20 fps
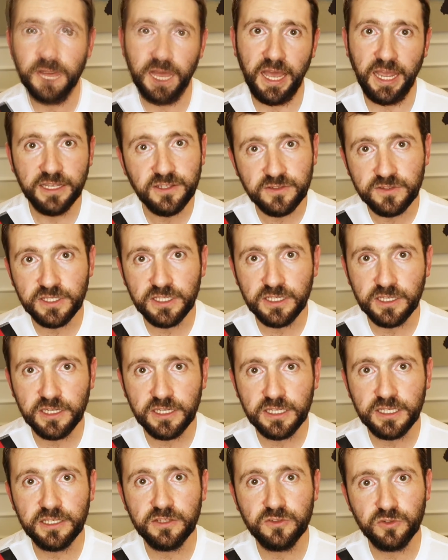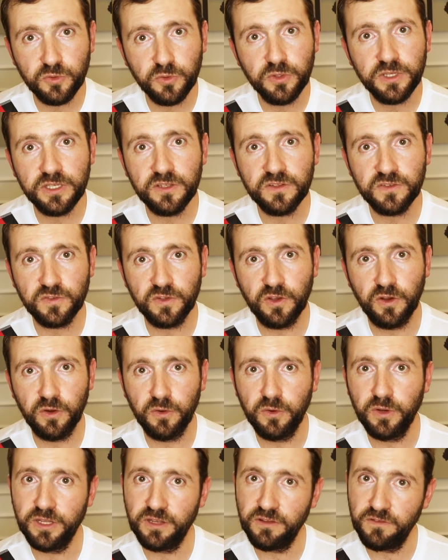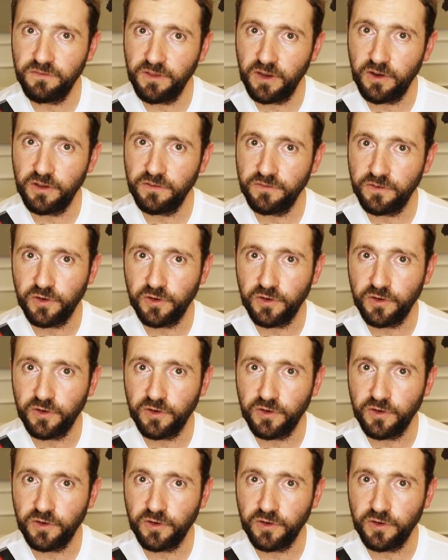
Ideally doing so in a very,